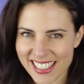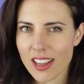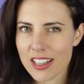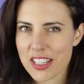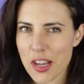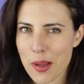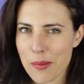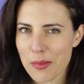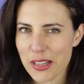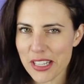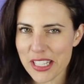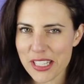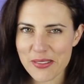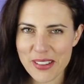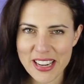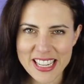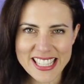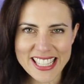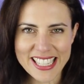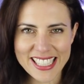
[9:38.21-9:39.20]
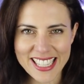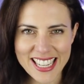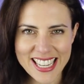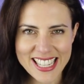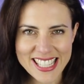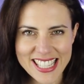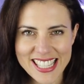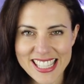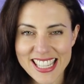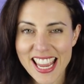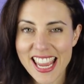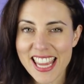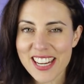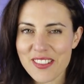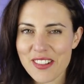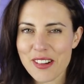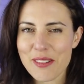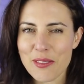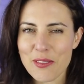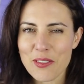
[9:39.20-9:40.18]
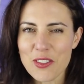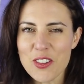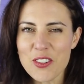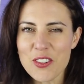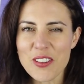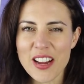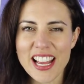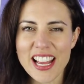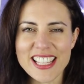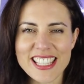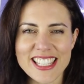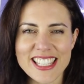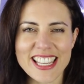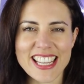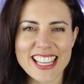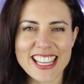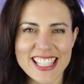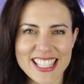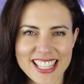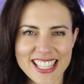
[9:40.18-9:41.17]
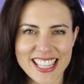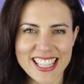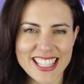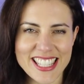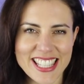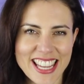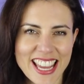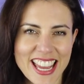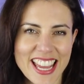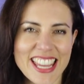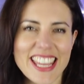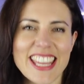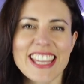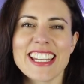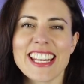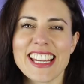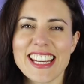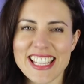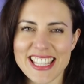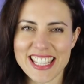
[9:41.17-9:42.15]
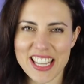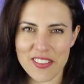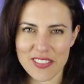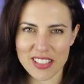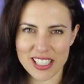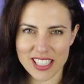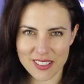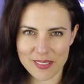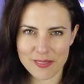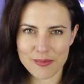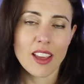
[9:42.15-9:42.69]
Tom got his racing license and drove a few rounds in the SCCA in 87.